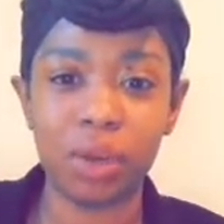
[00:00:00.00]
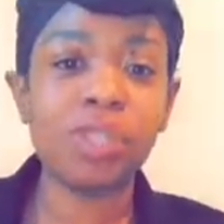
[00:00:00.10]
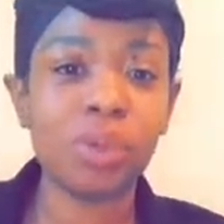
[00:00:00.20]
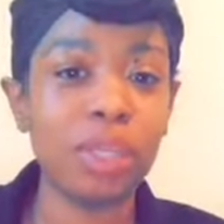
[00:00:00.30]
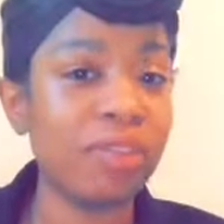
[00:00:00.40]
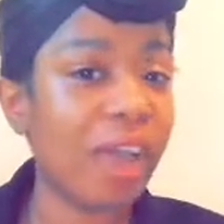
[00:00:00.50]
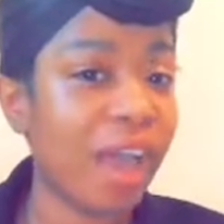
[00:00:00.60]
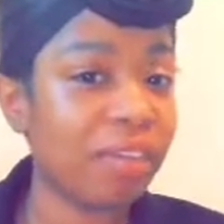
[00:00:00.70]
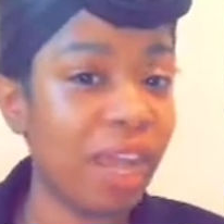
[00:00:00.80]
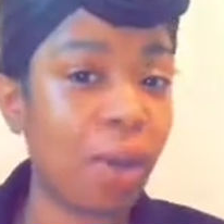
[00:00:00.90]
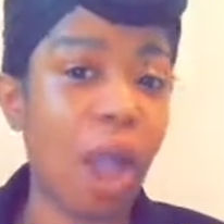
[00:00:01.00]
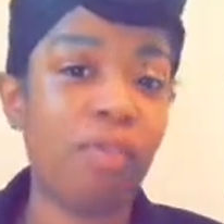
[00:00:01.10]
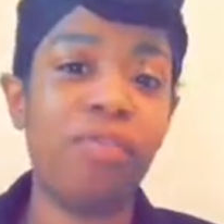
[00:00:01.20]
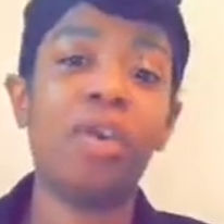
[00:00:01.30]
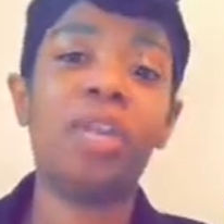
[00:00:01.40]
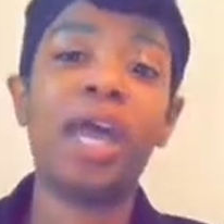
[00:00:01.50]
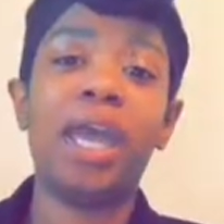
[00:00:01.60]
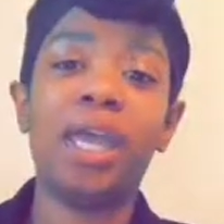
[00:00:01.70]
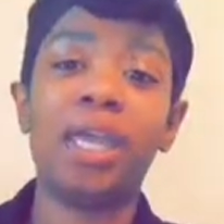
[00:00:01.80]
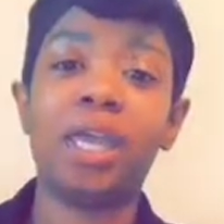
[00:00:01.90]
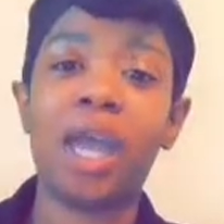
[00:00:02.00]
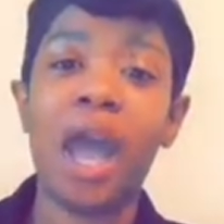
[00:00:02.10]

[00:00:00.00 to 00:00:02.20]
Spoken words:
I'm 25 now. I feel like